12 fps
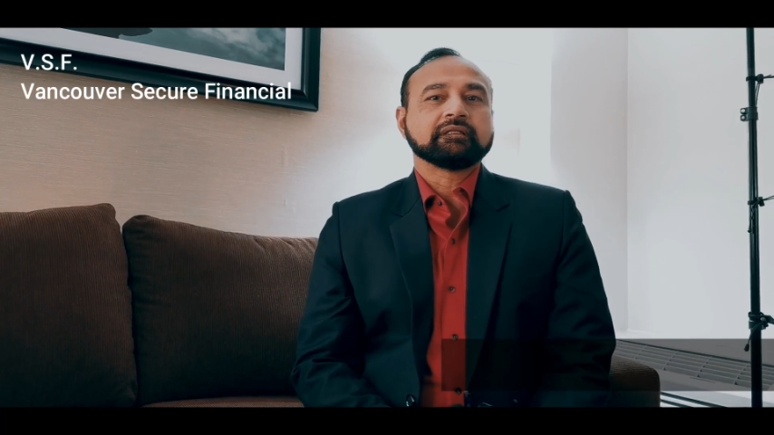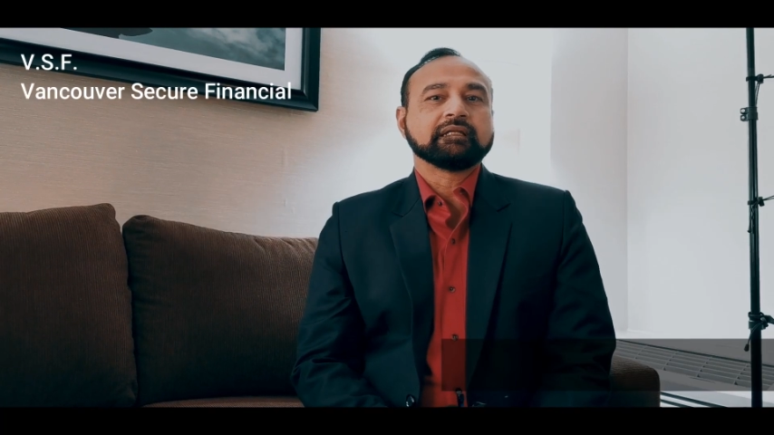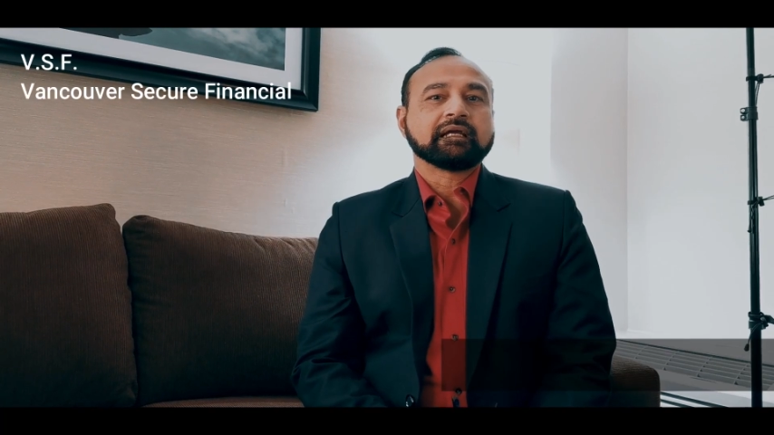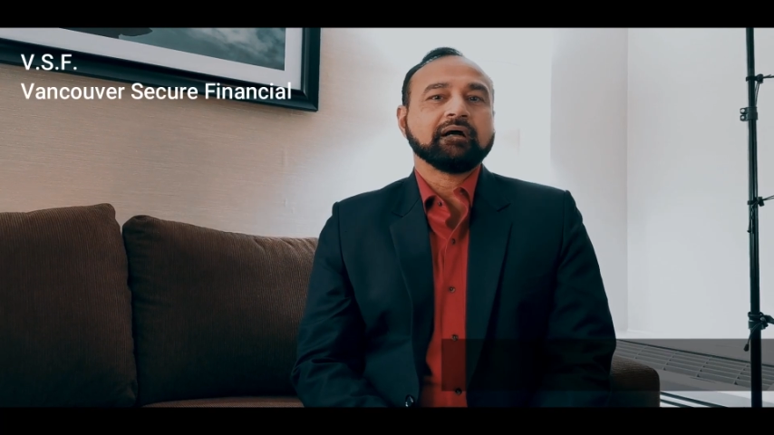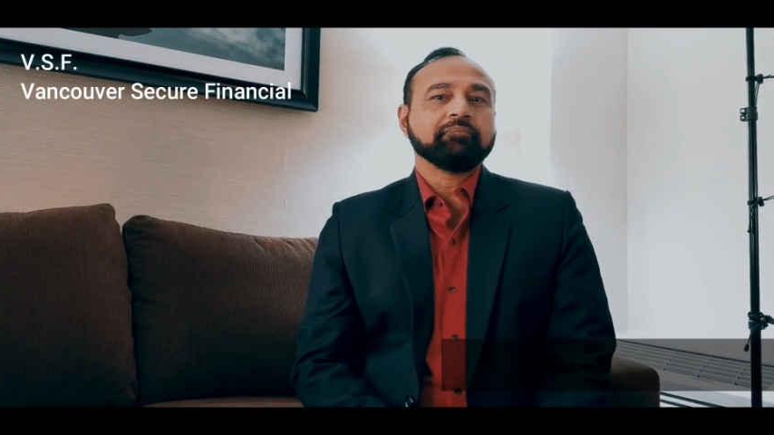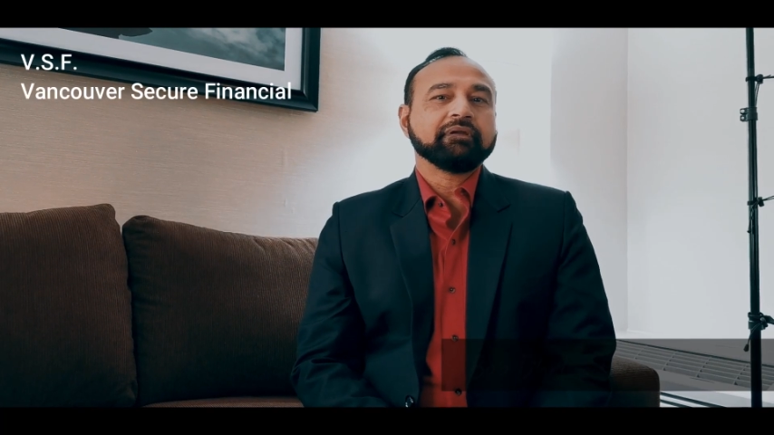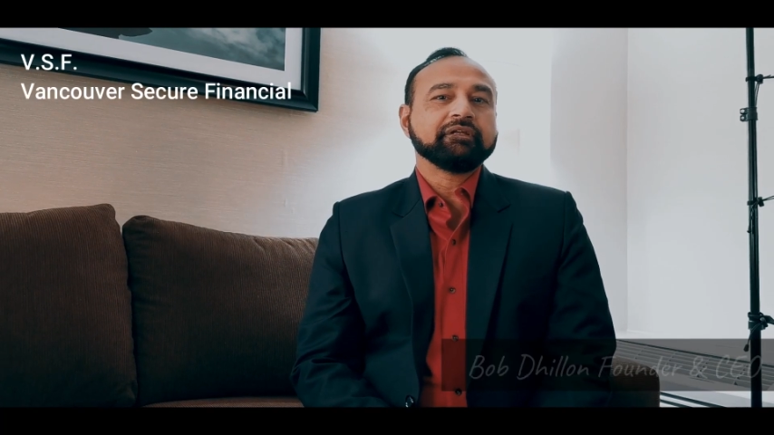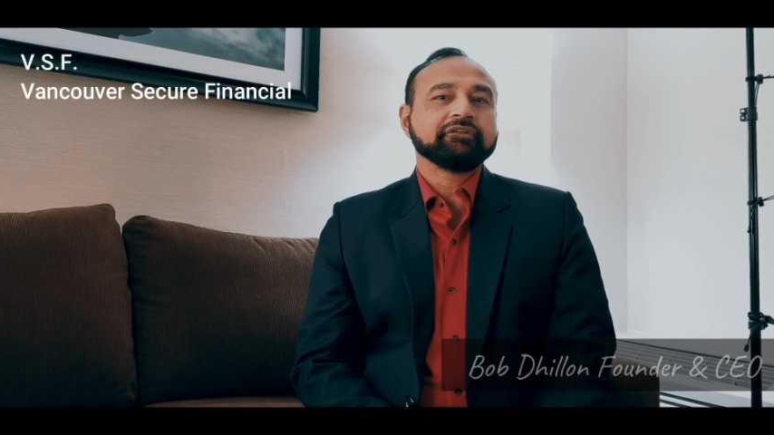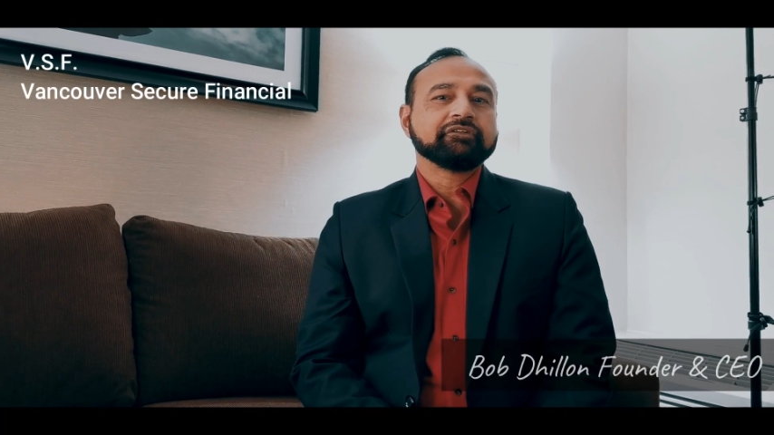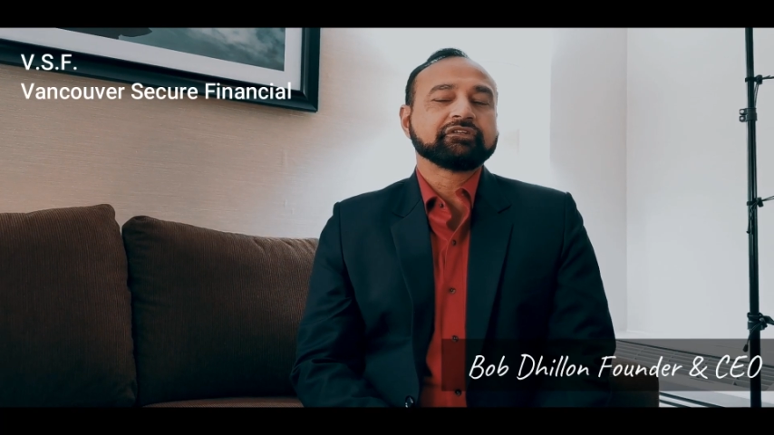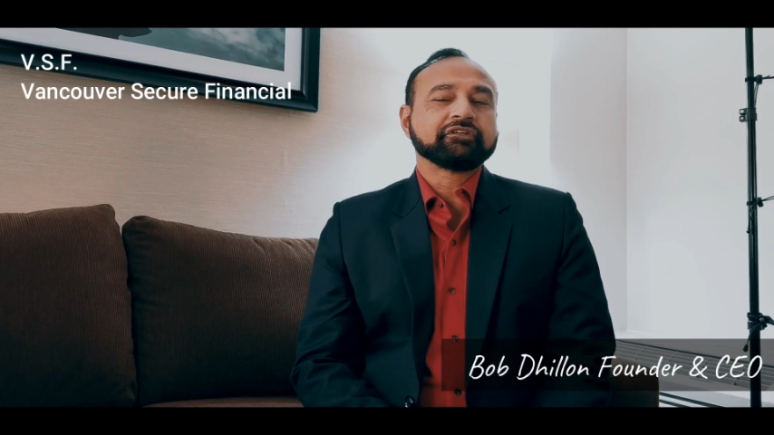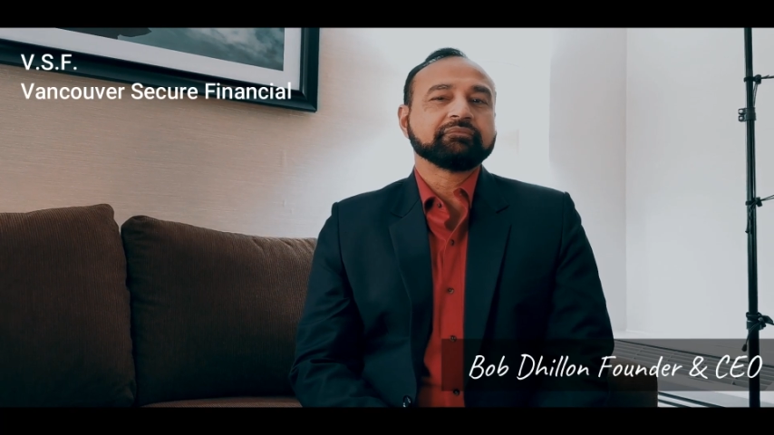The company
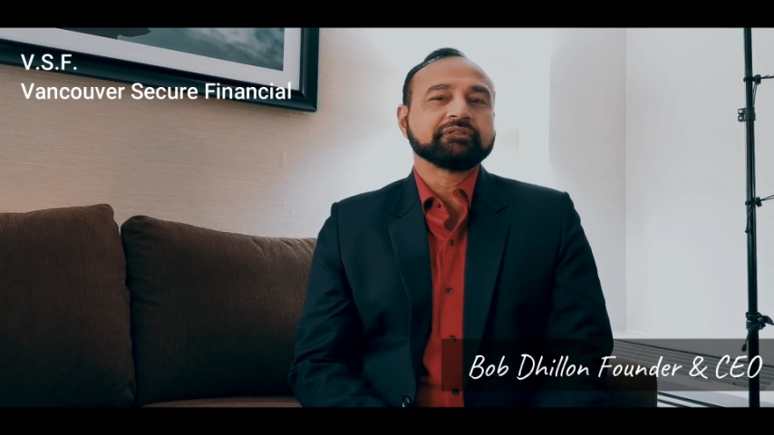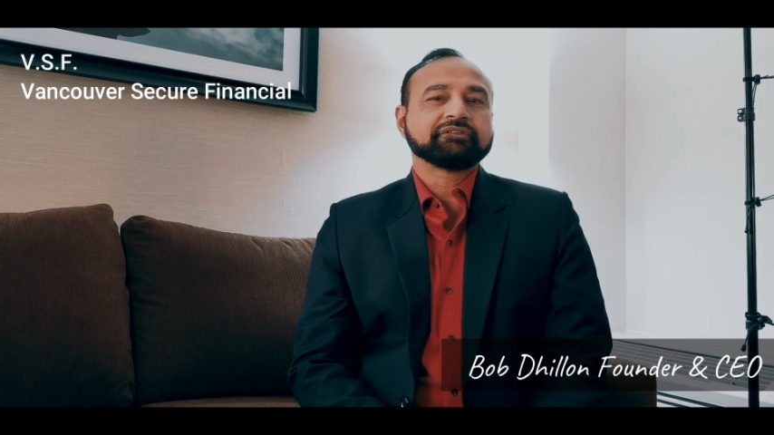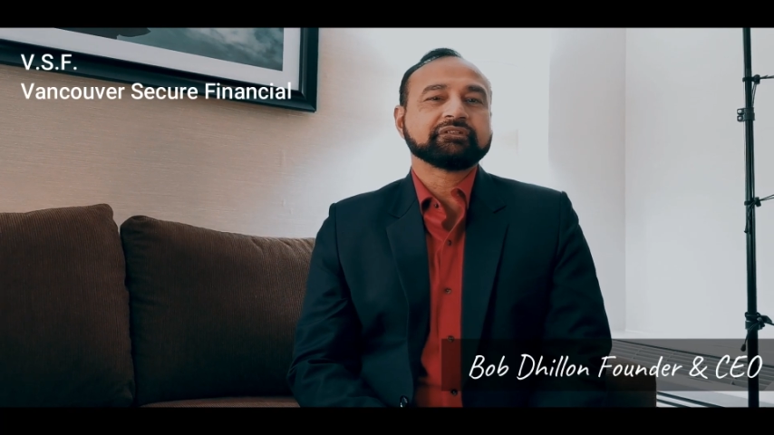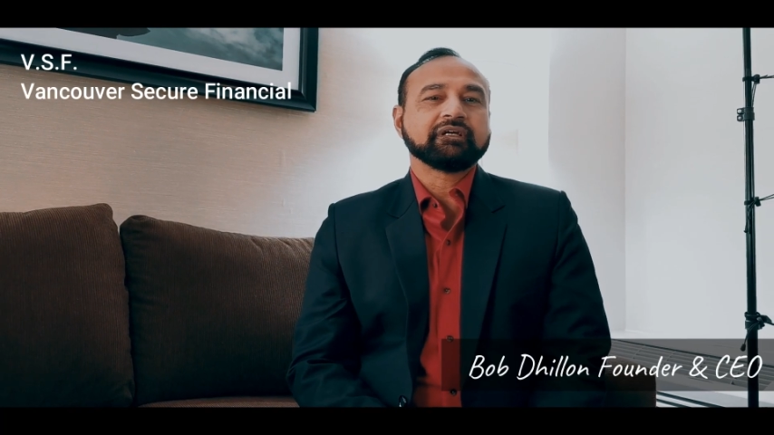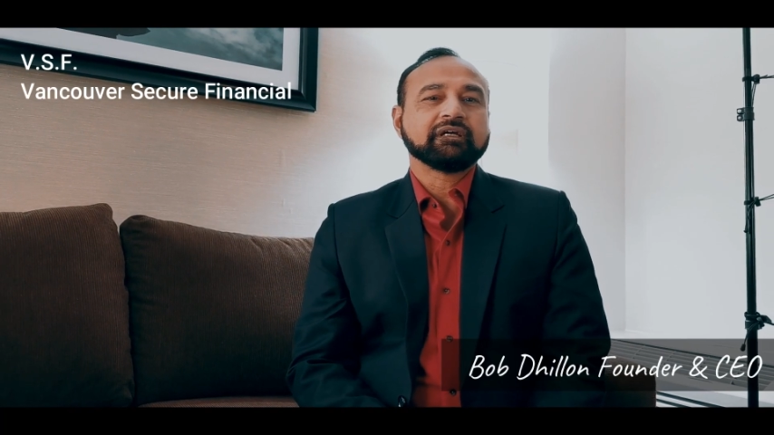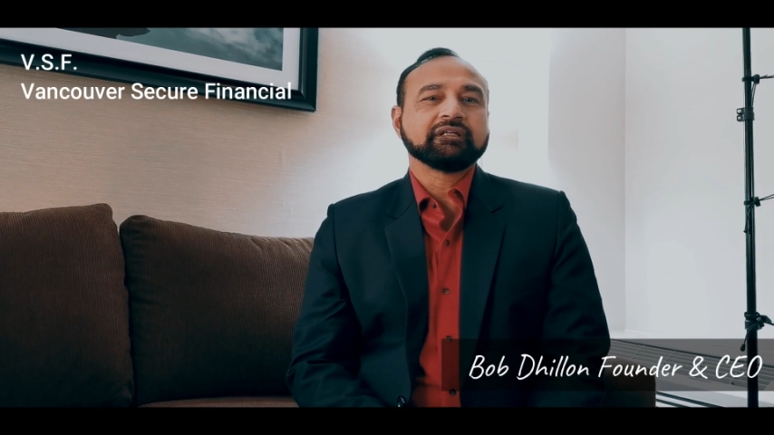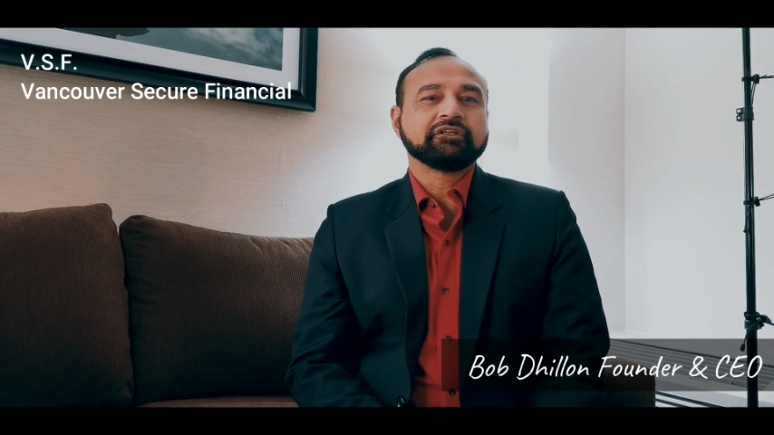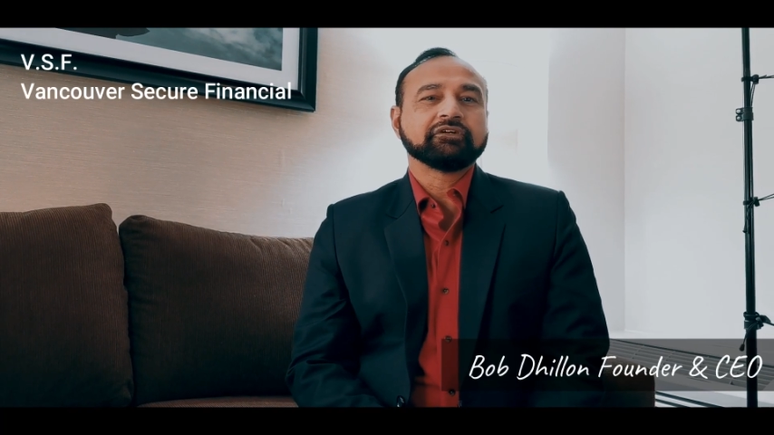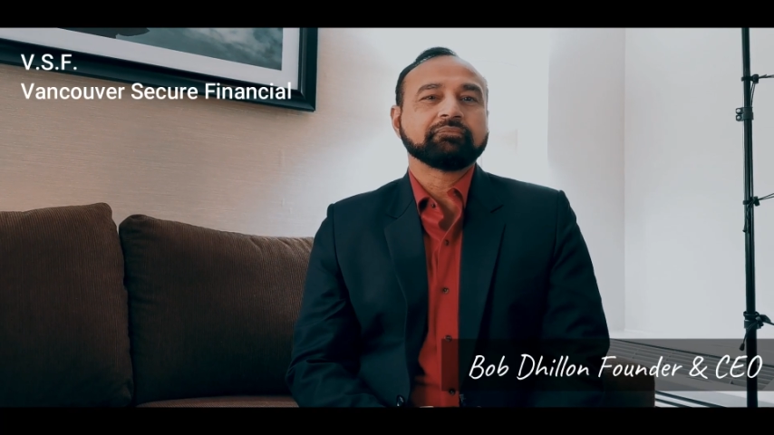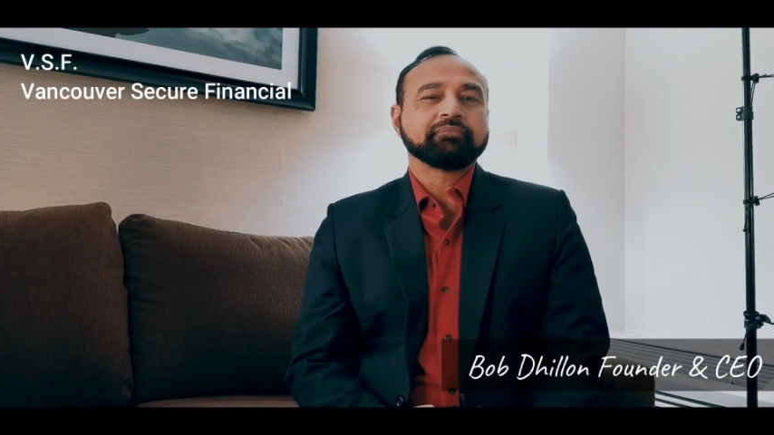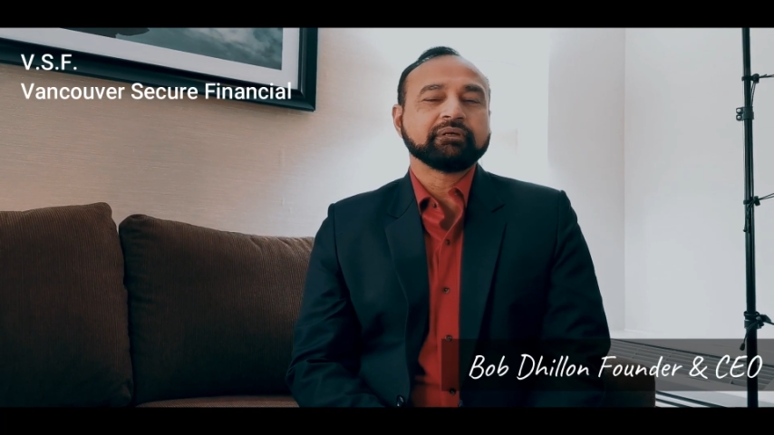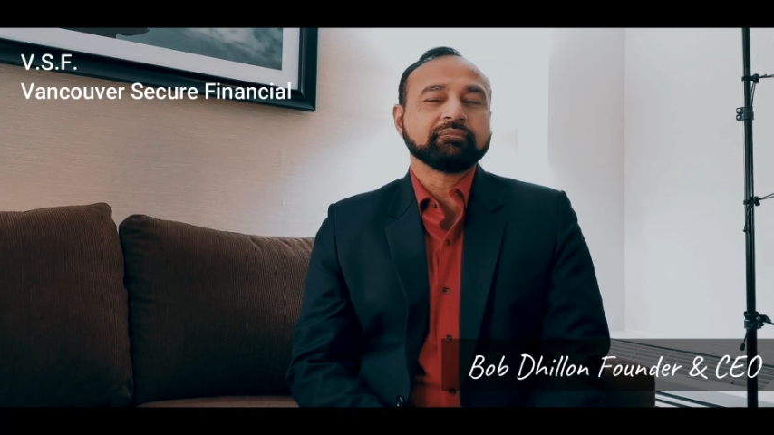determines your
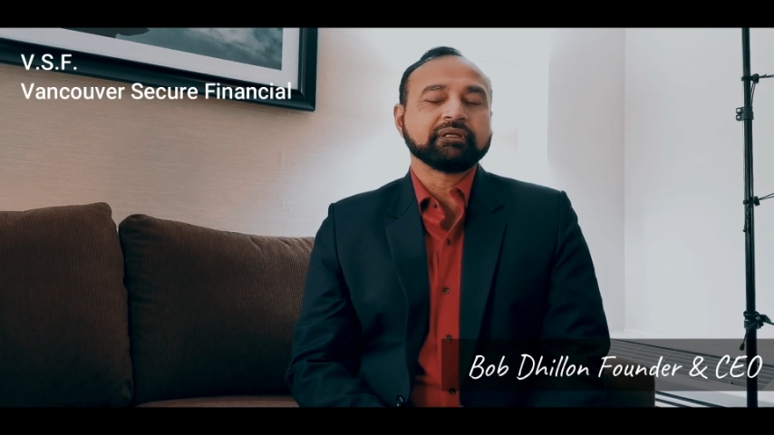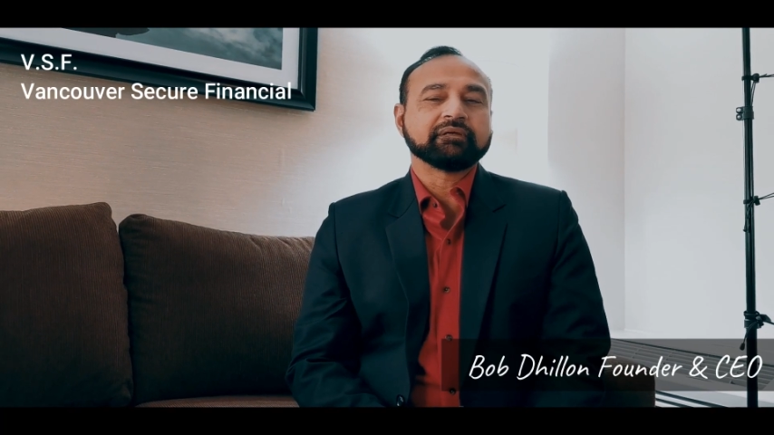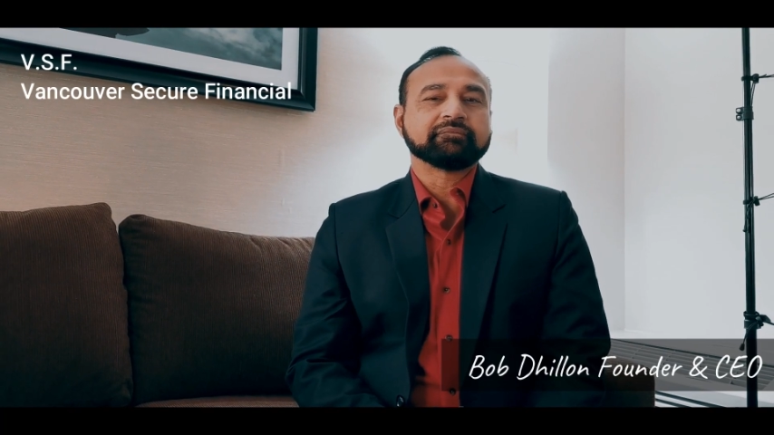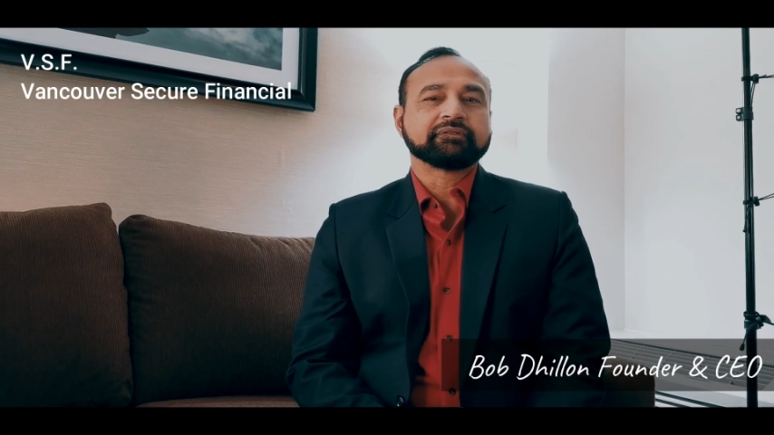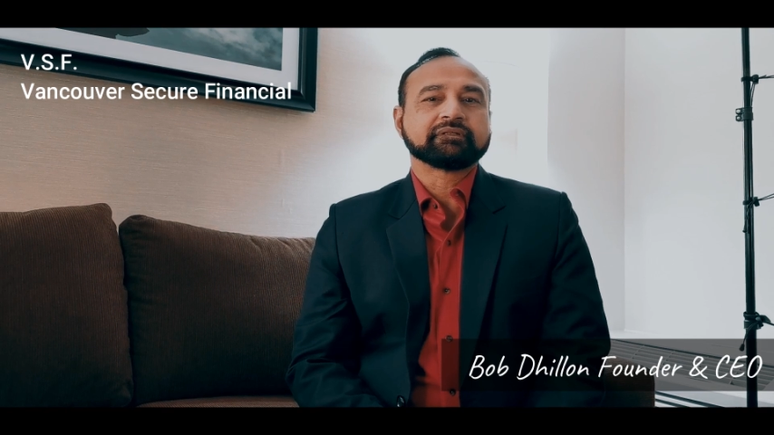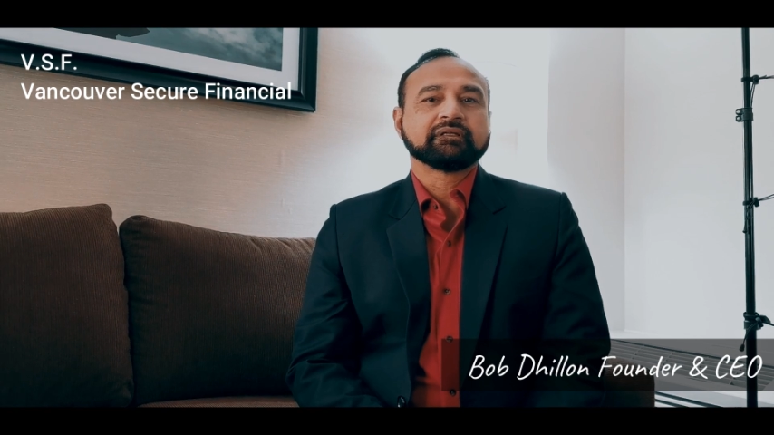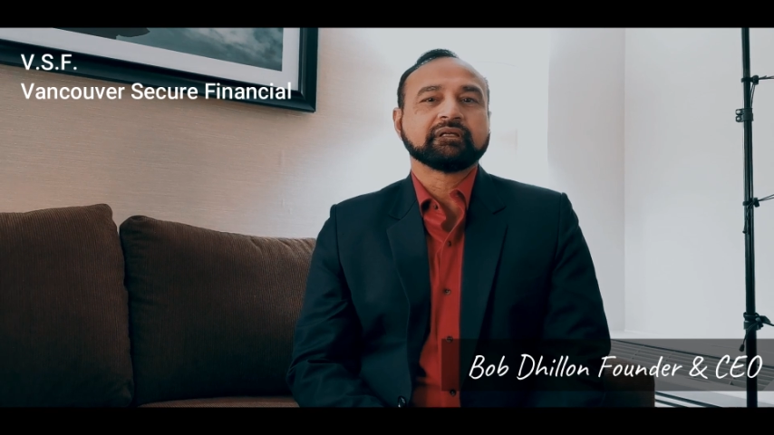premiums